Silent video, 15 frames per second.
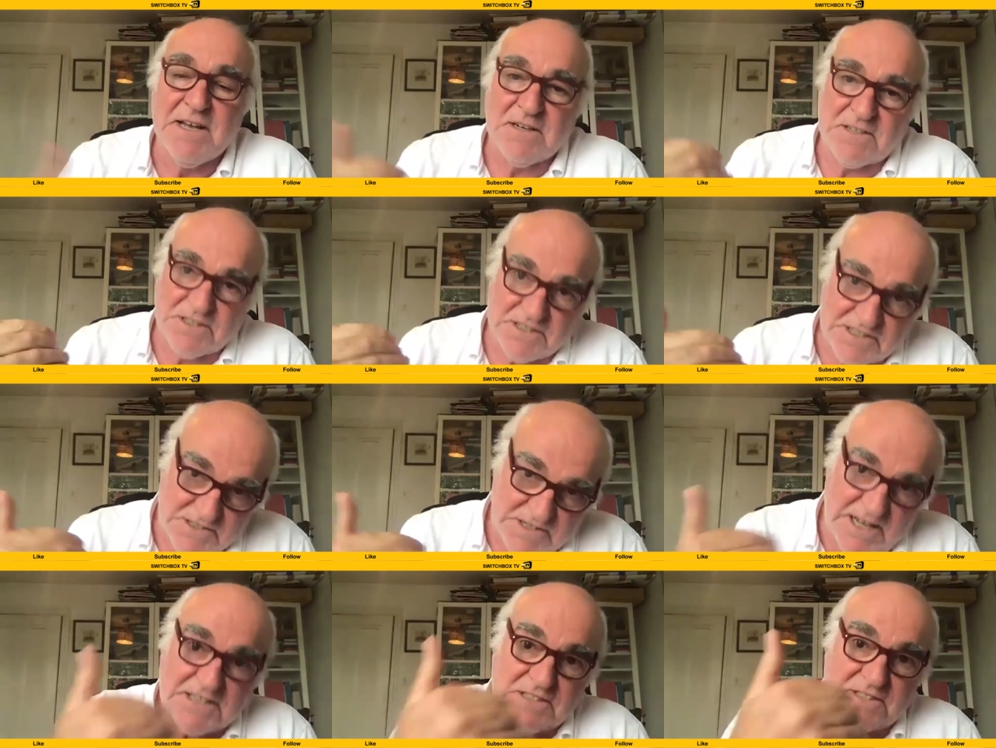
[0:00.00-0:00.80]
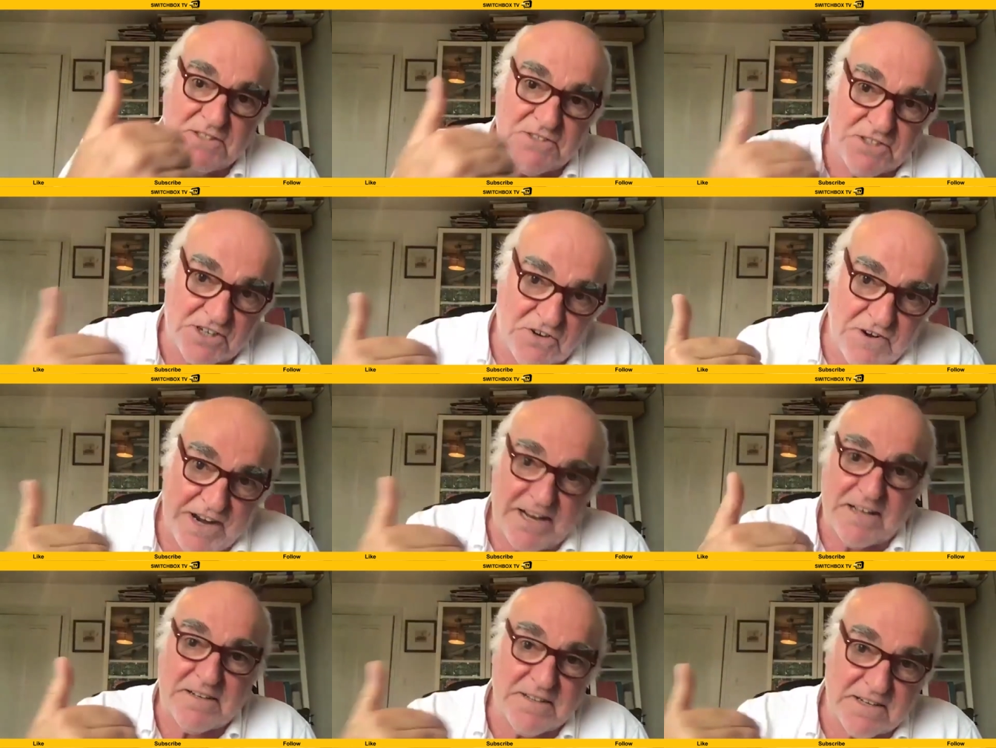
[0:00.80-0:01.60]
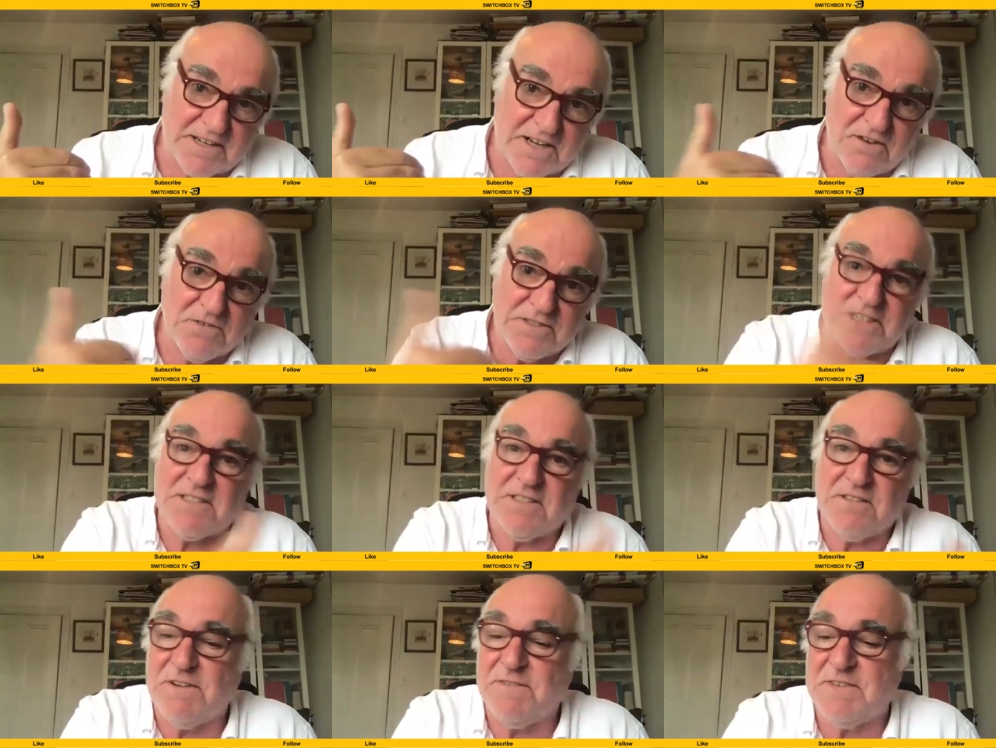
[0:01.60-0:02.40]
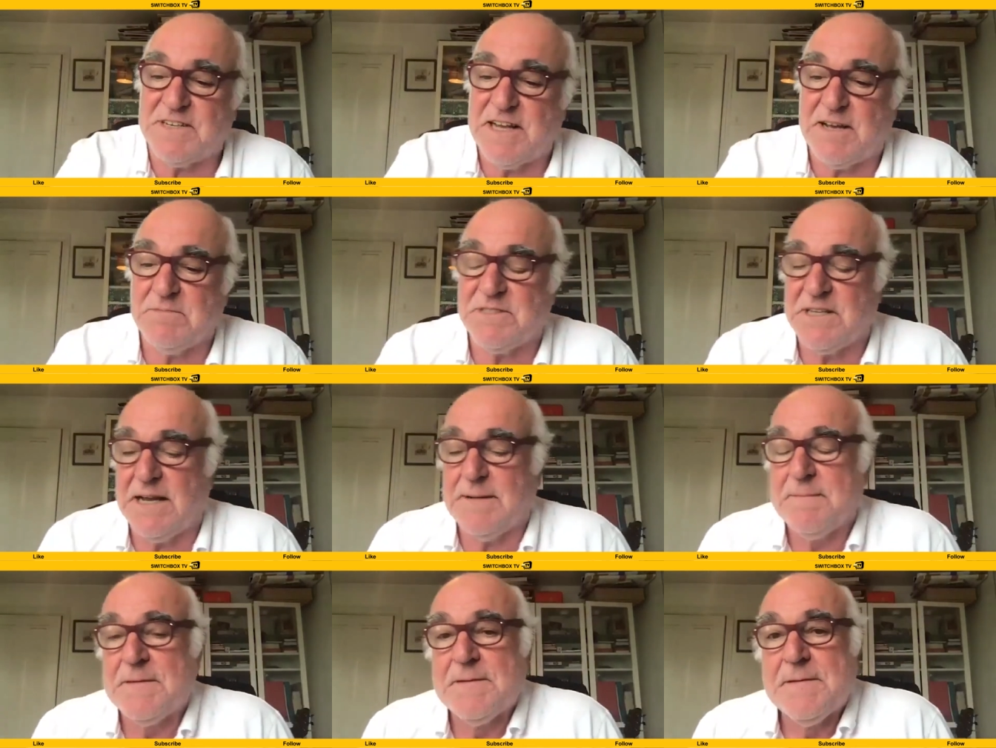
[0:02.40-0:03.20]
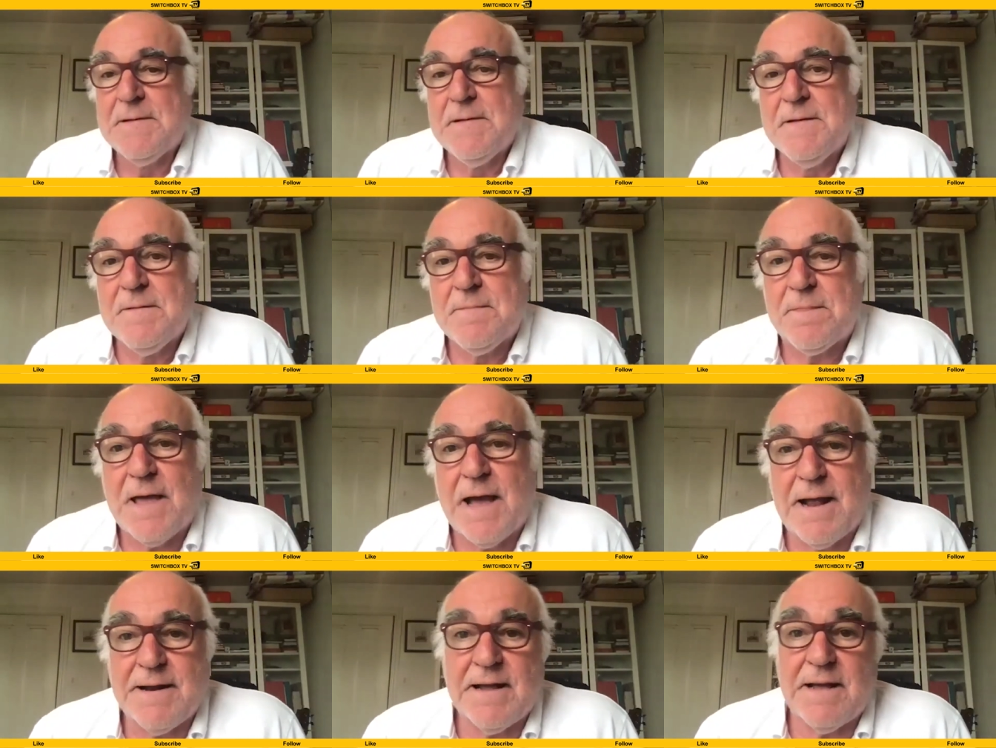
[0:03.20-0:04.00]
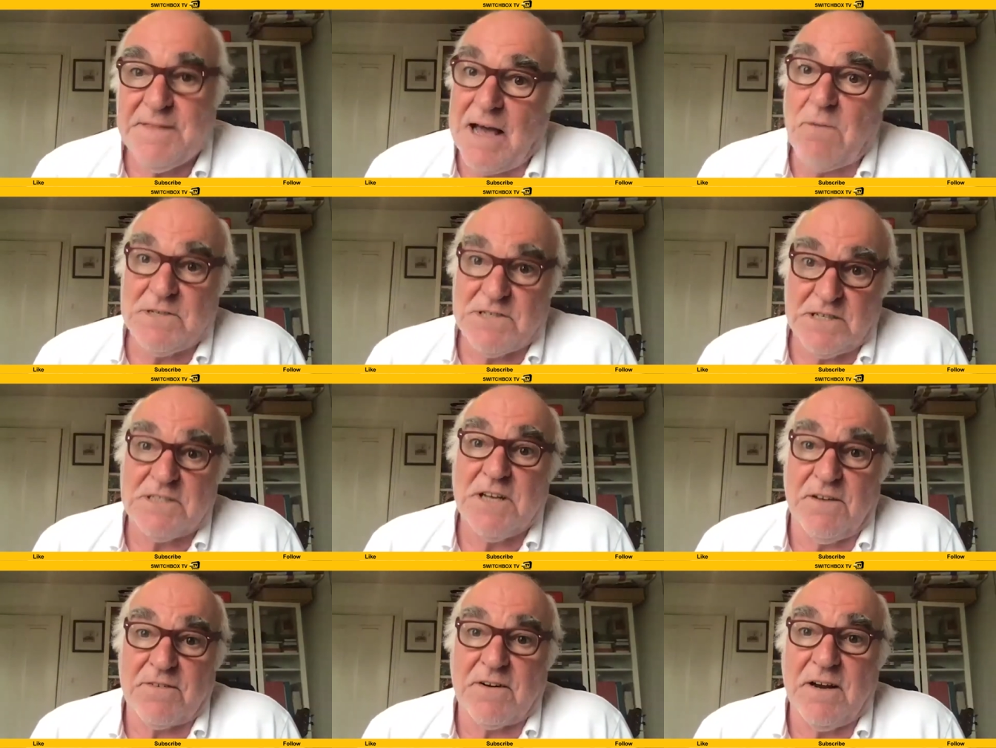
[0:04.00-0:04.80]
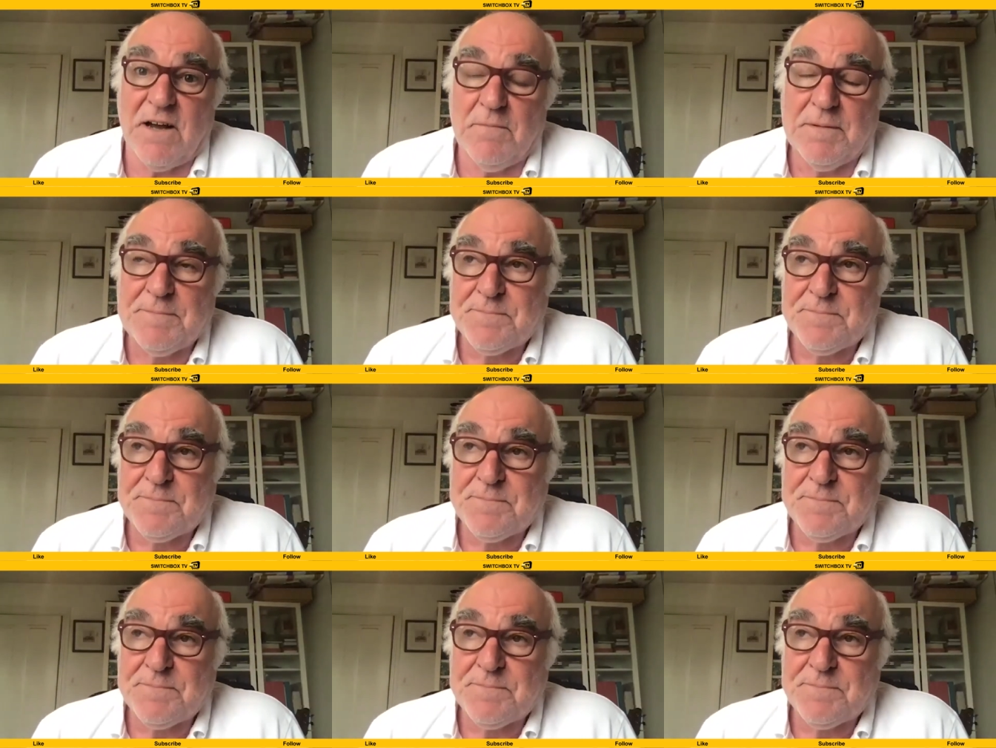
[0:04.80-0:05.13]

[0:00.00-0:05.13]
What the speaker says: because there's a creek that goes into the River Thames there. And that was a tough club.